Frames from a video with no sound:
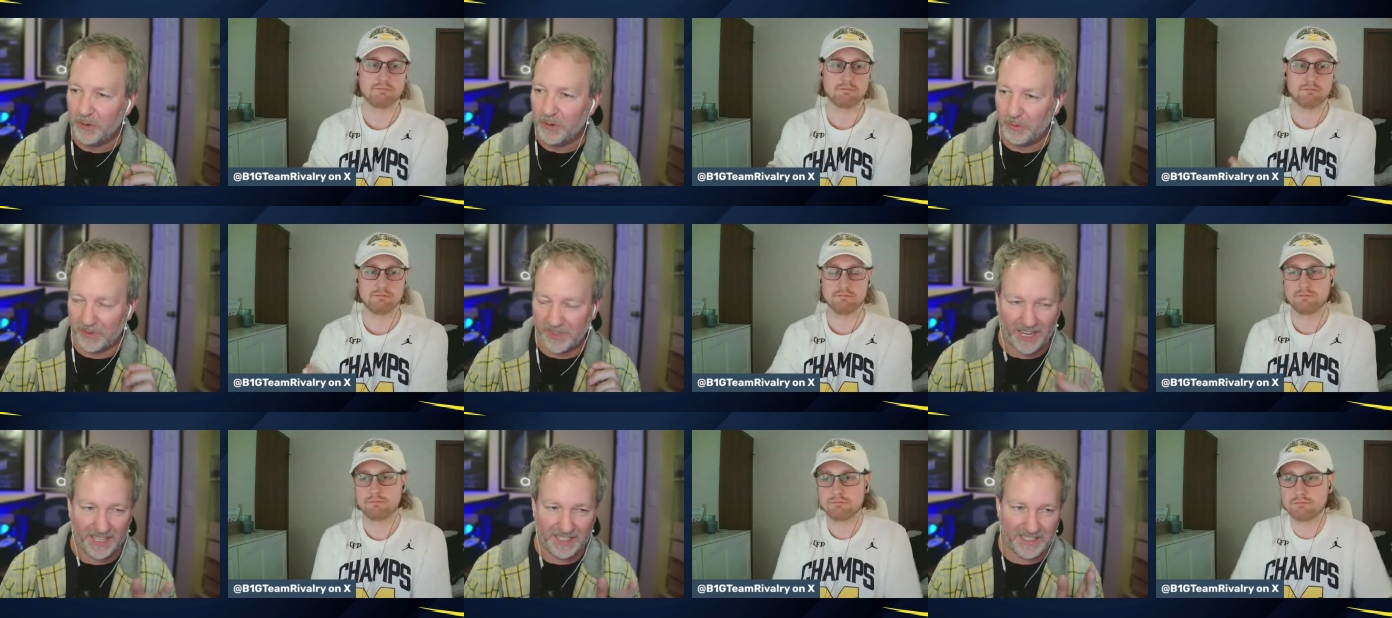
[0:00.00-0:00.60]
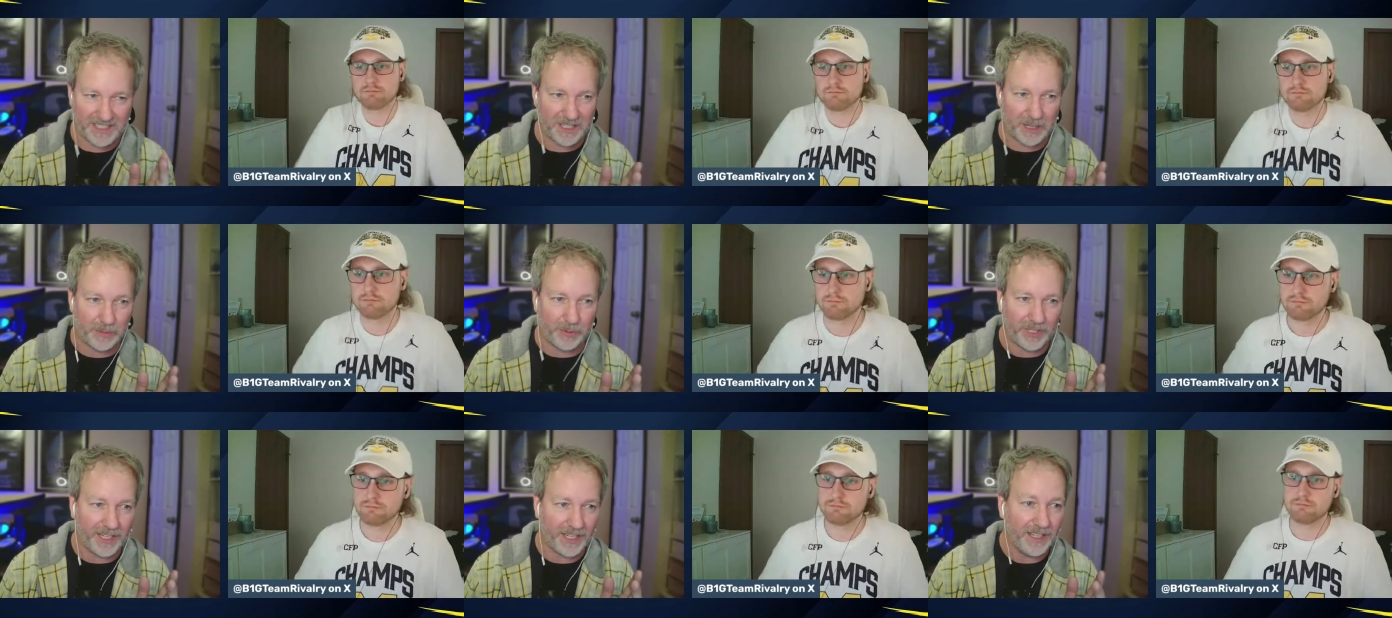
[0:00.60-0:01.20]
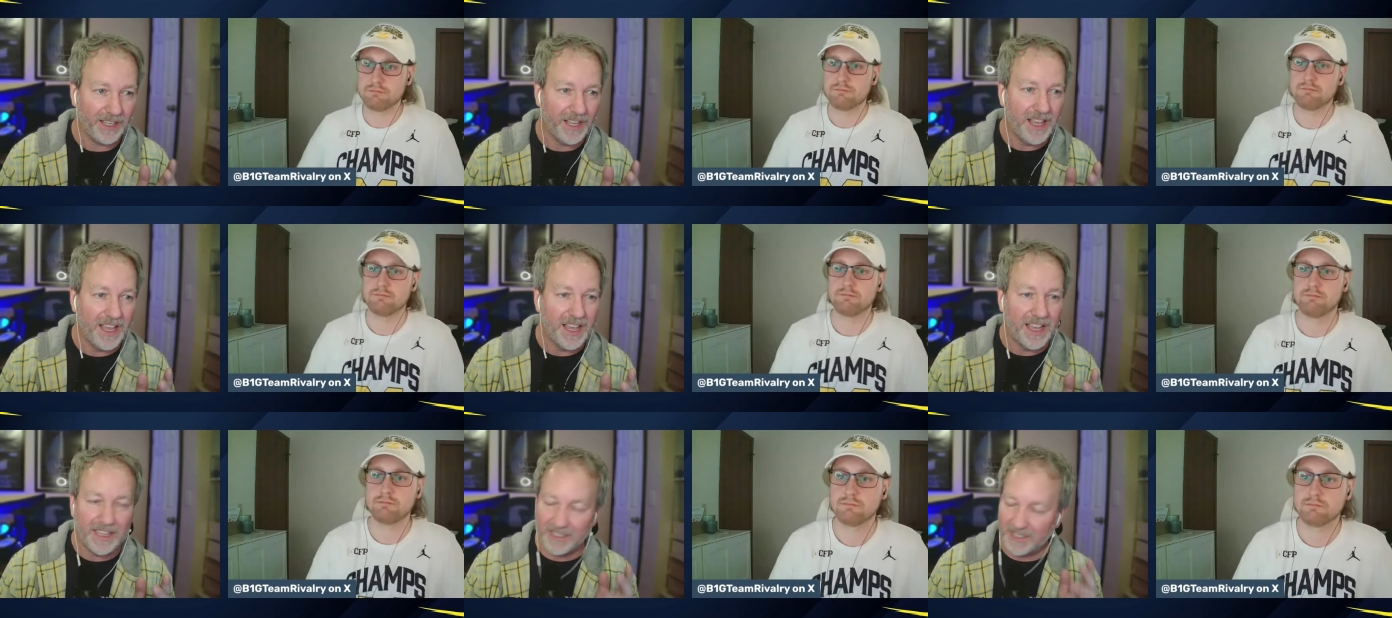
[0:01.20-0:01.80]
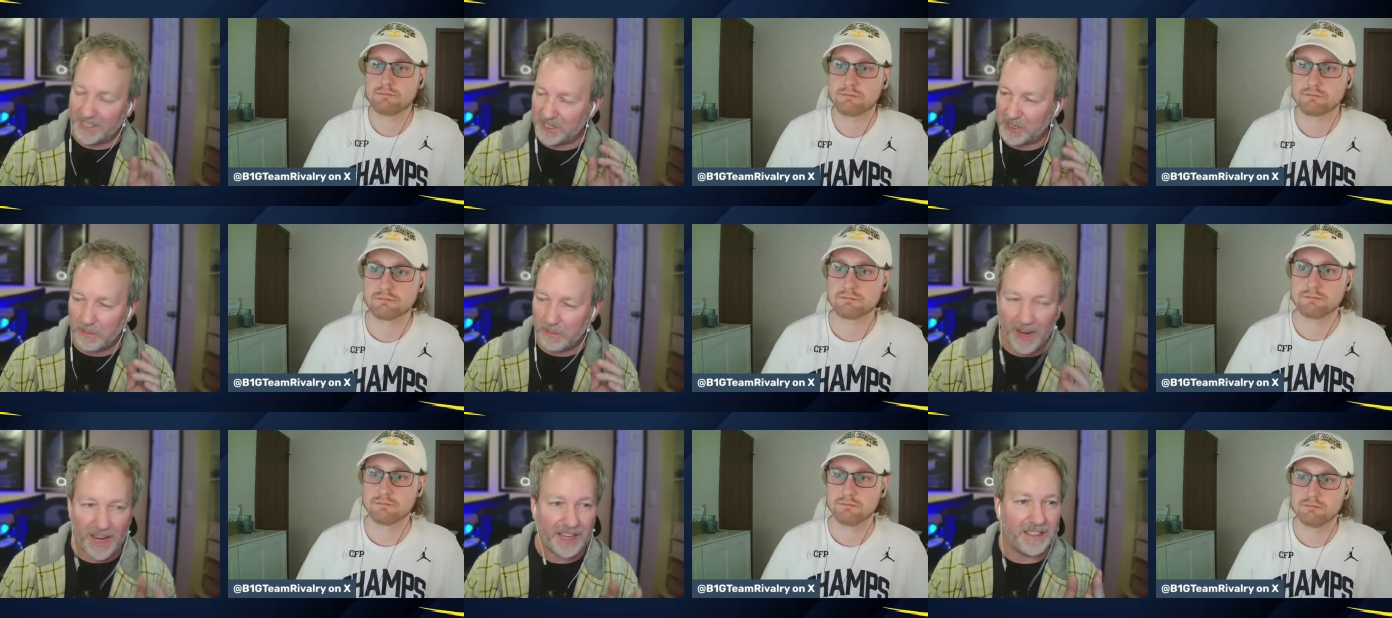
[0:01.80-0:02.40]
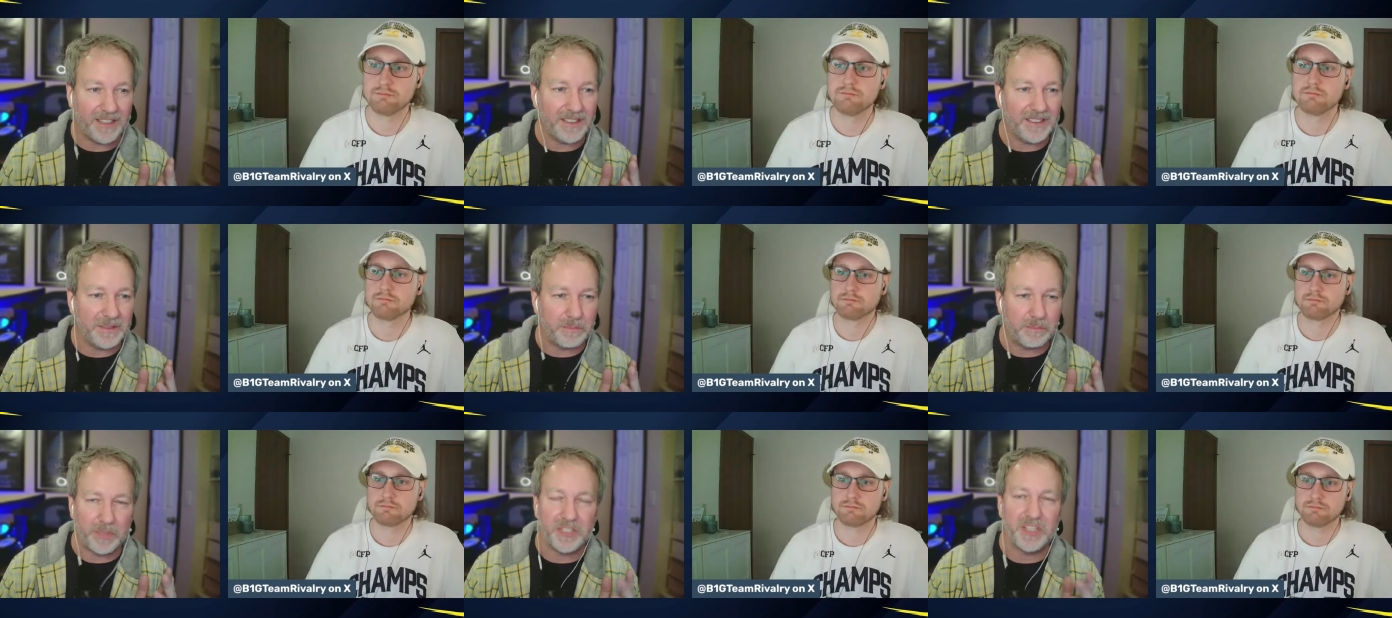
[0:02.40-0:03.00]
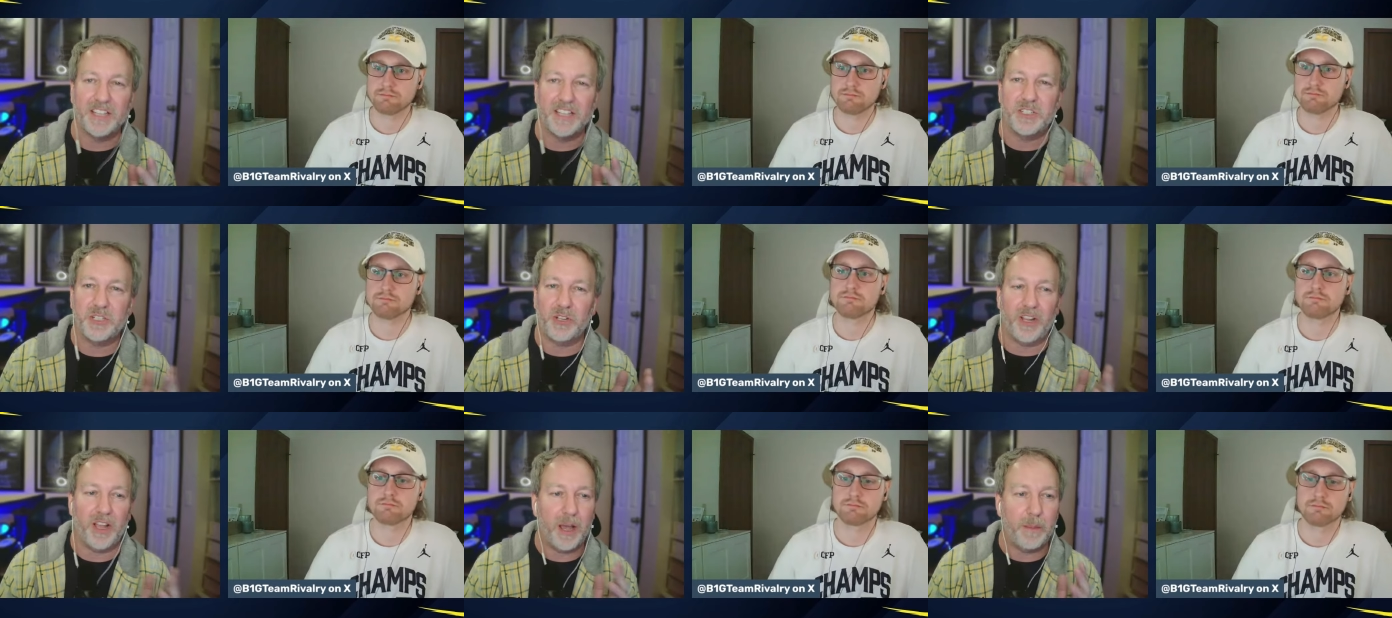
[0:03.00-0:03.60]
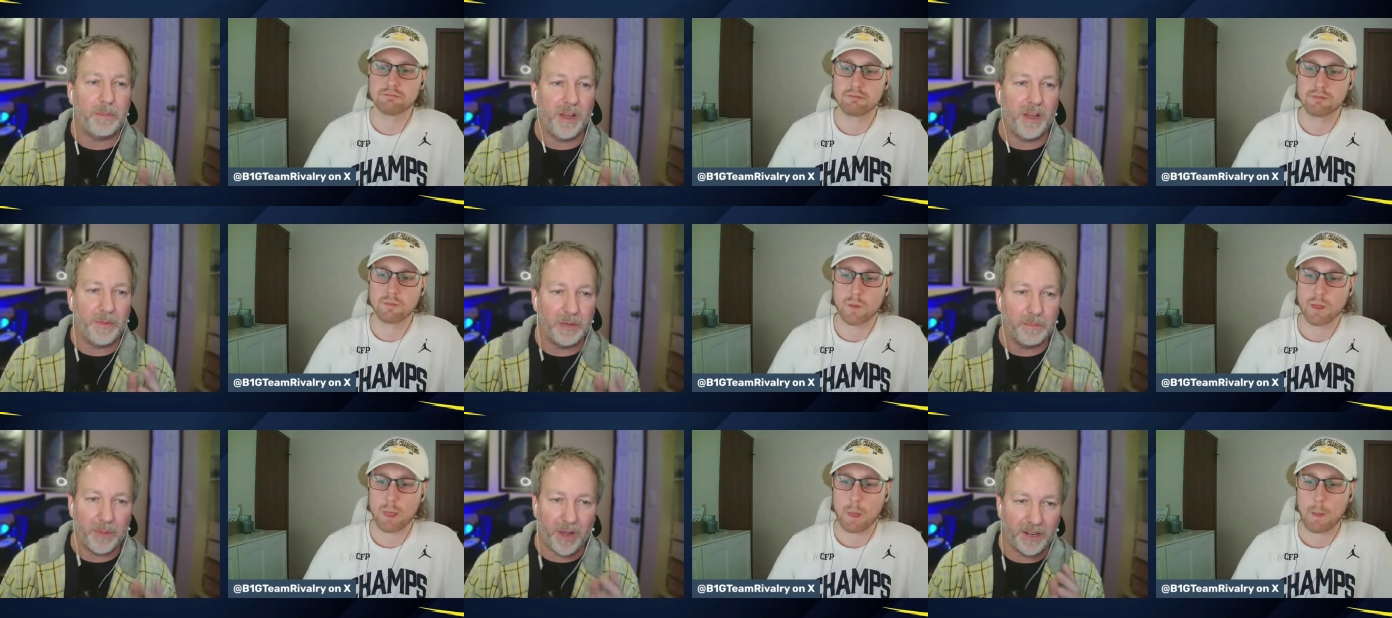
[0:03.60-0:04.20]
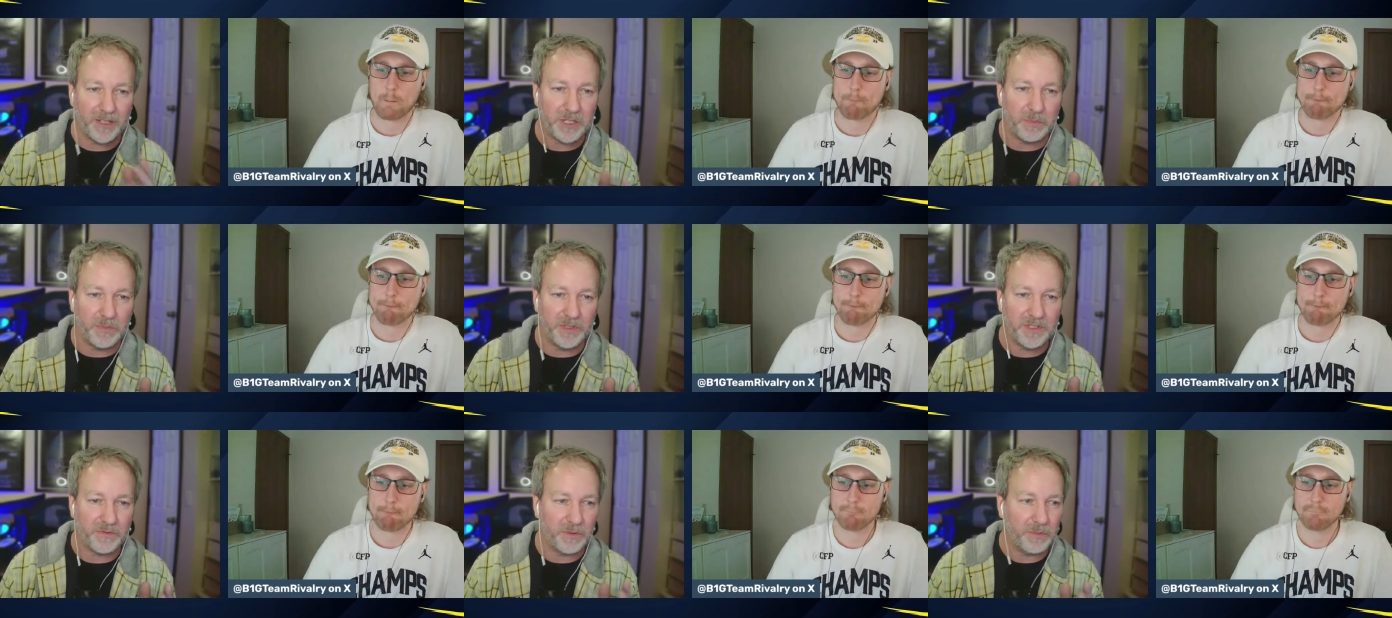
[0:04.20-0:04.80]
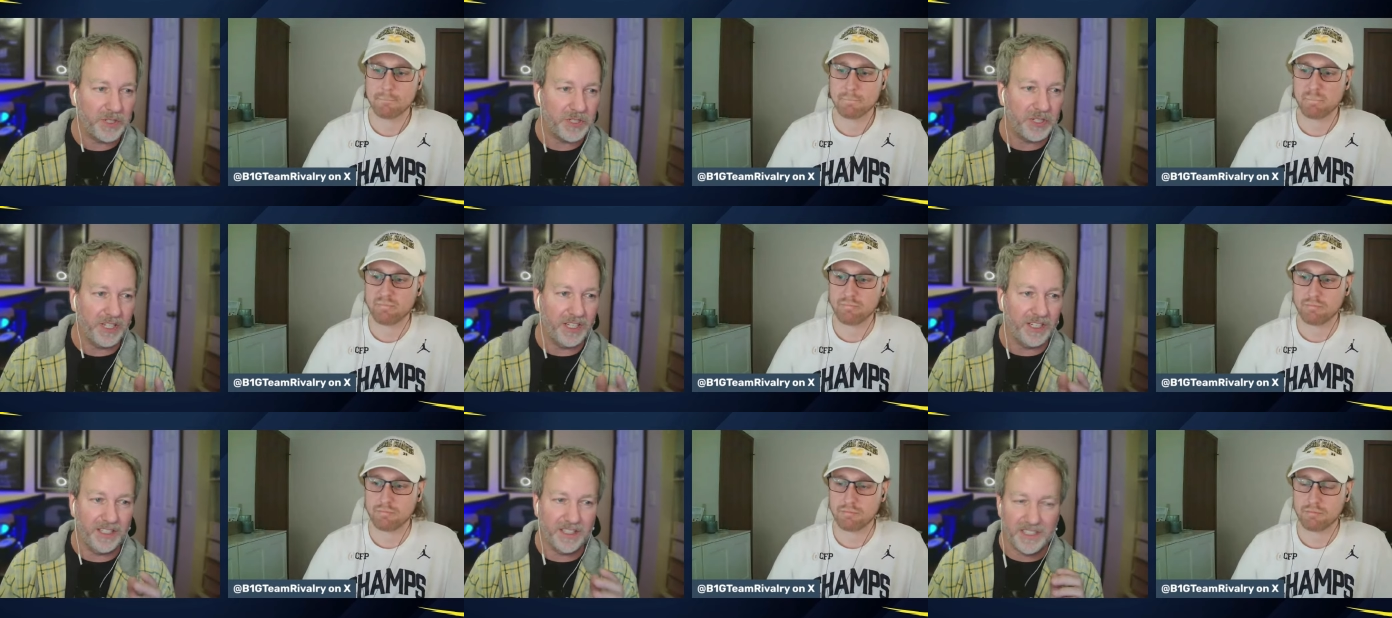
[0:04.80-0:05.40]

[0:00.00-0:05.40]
Speaker 1: with the NCAA? Does it make potential upcoming punishments for Michigan in the